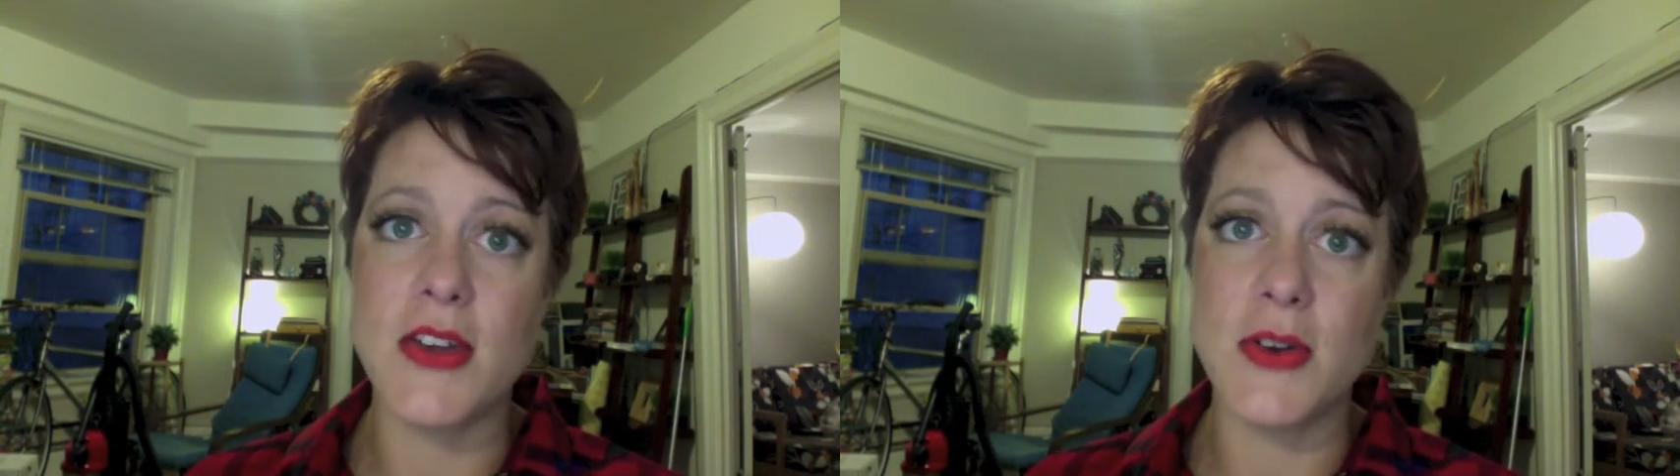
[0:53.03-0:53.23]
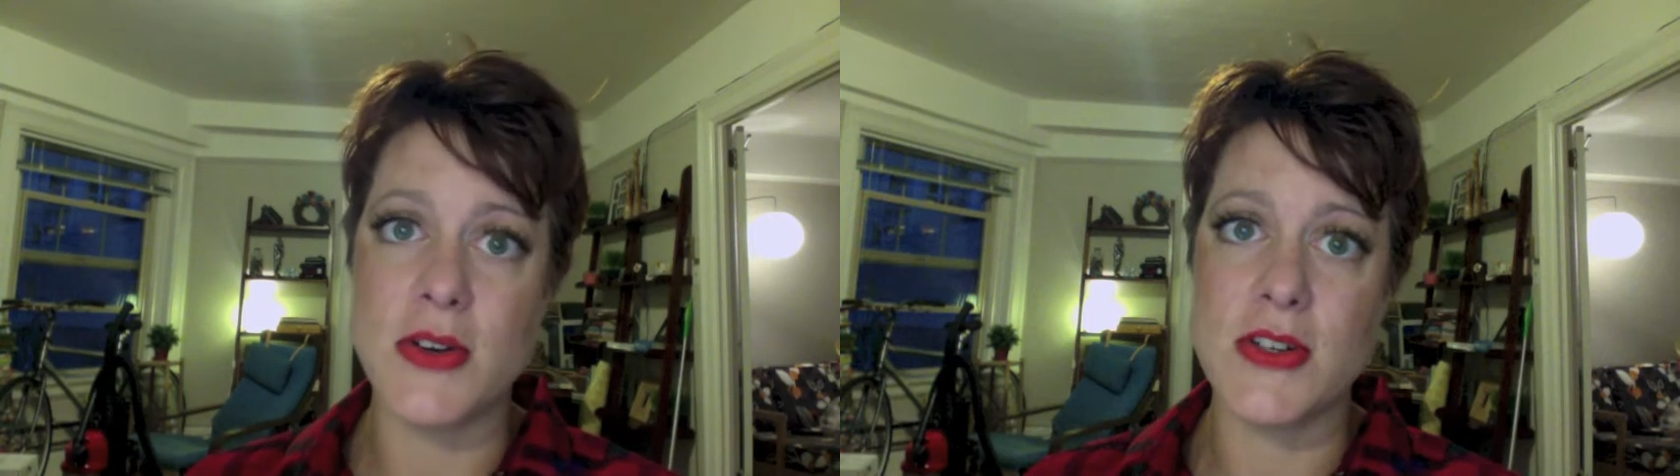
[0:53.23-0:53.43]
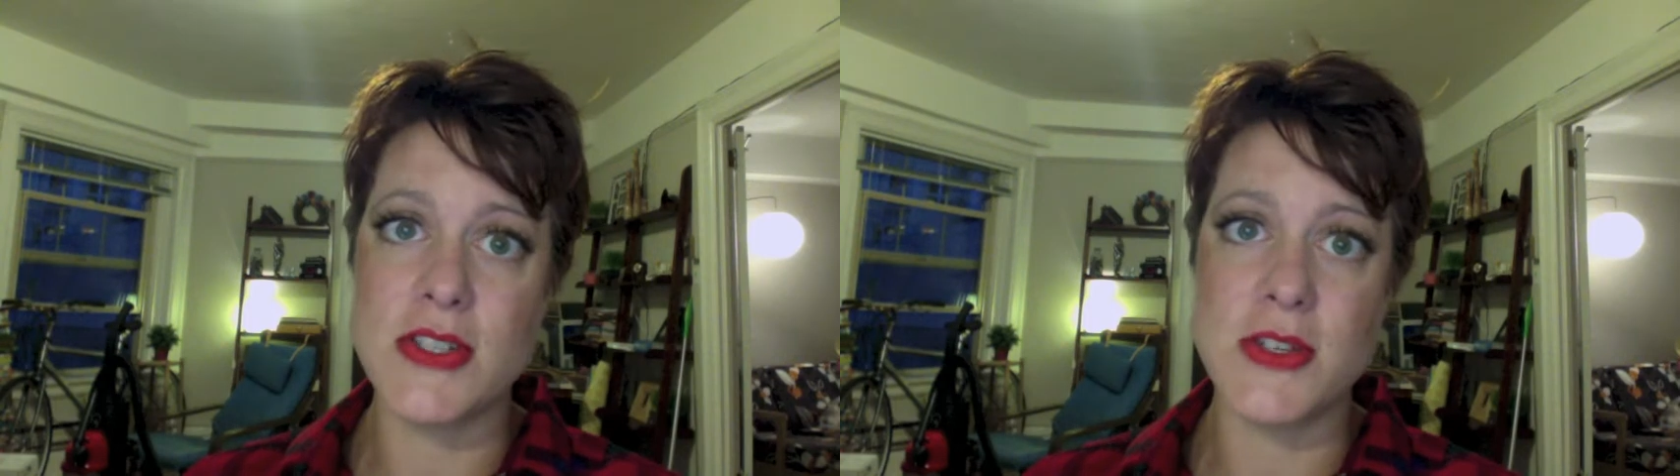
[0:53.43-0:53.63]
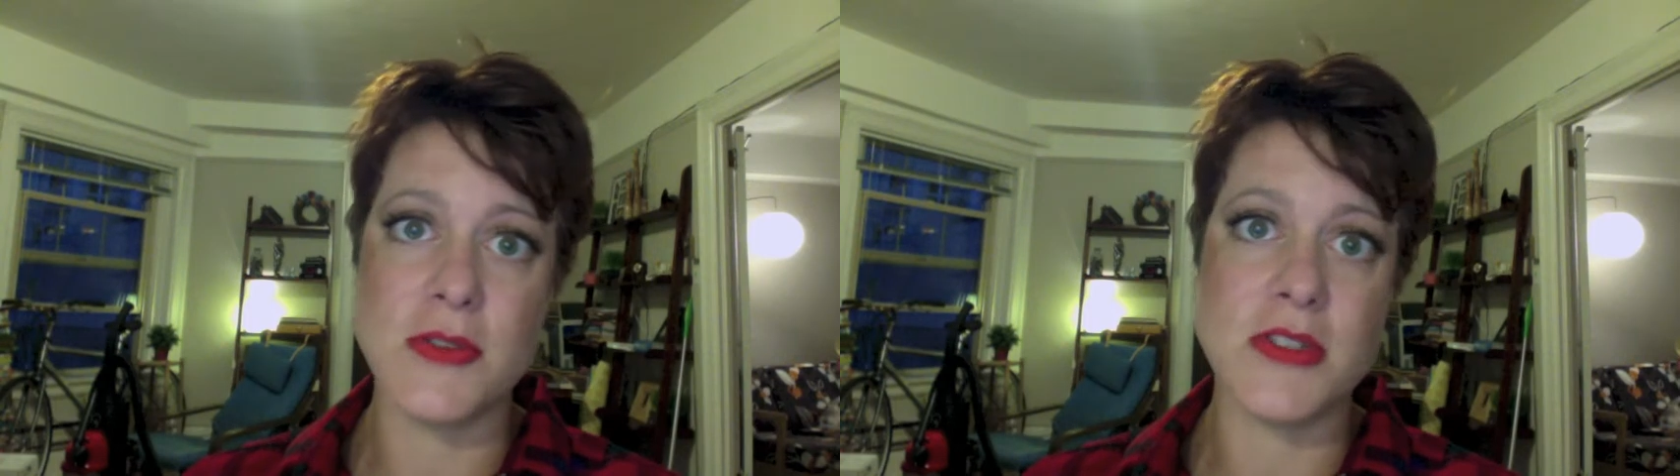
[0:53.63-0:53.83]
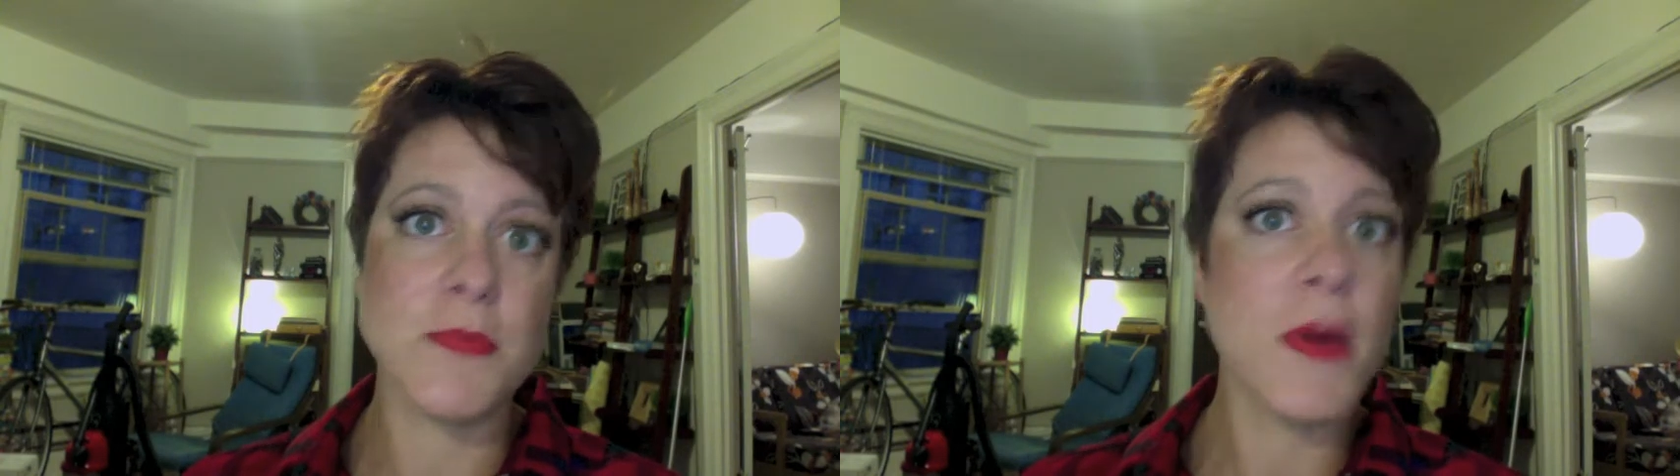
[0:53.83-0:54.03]
your
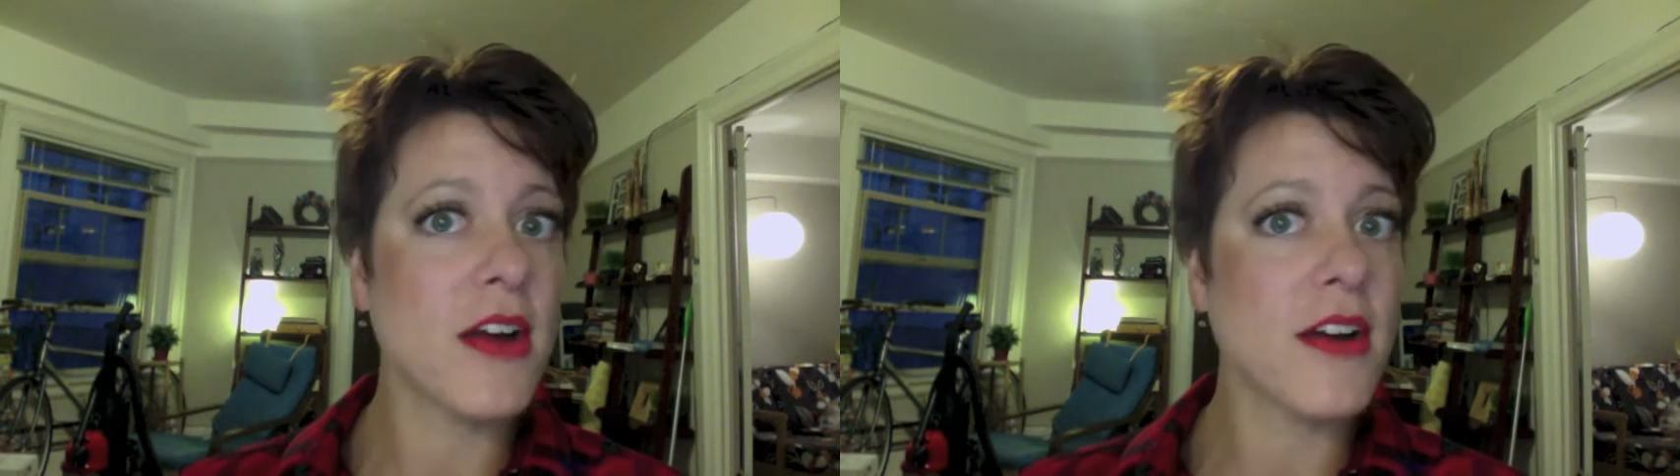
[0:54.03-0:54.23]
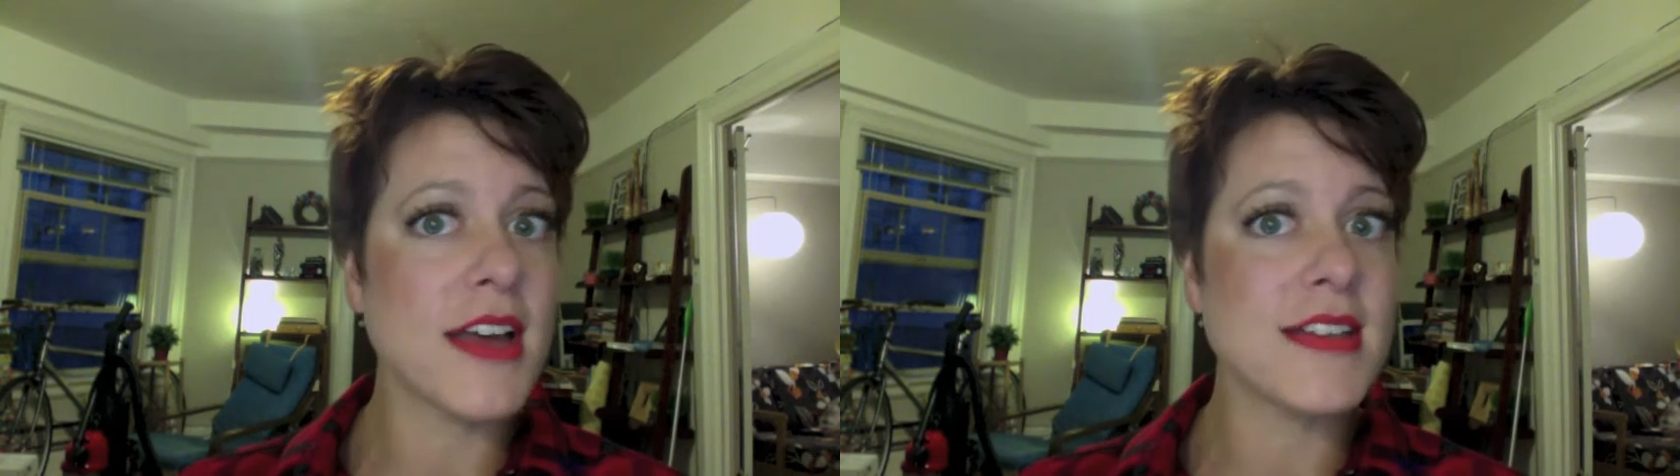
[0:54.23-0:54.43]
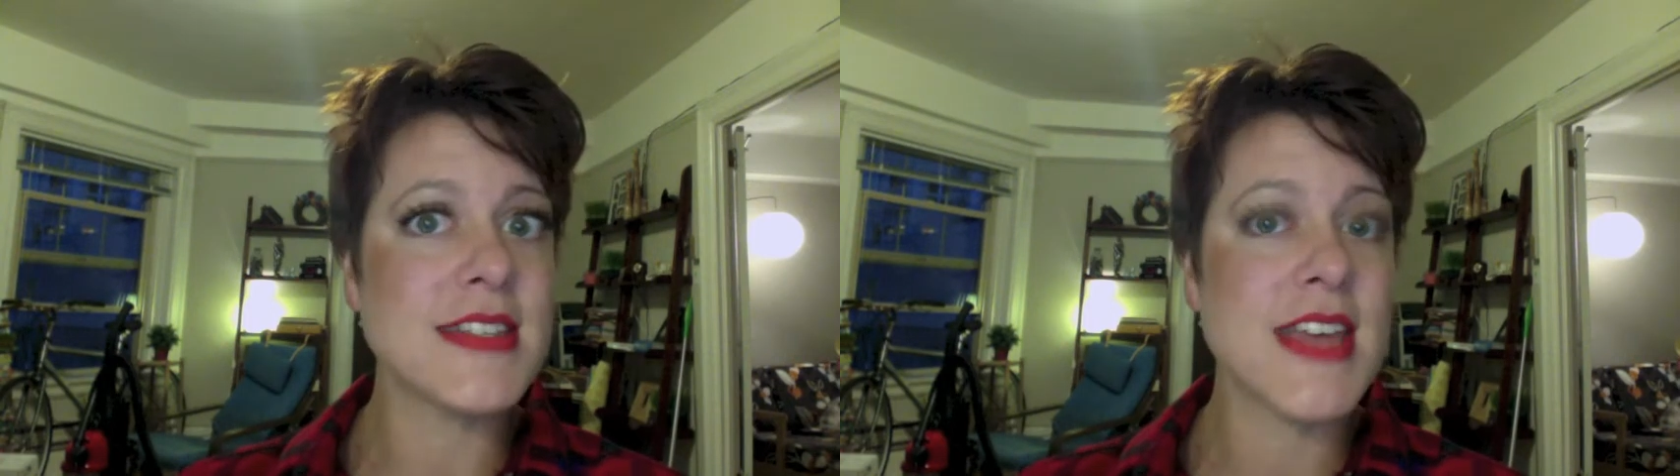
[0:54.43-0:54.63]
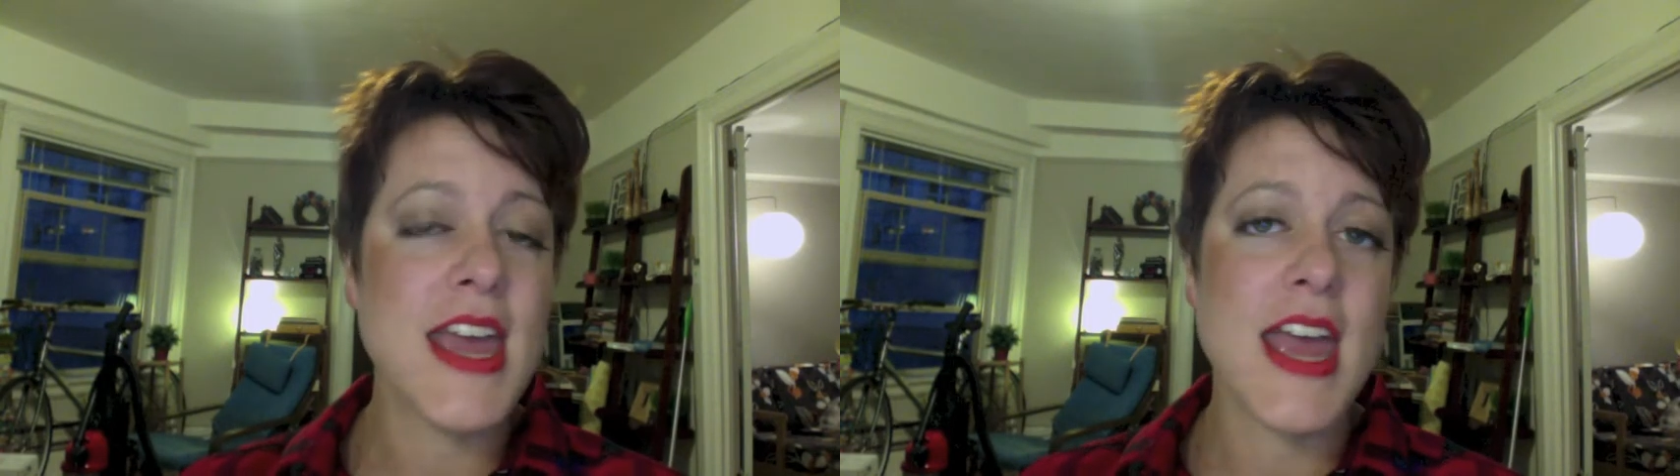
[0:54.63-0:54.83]
students' progress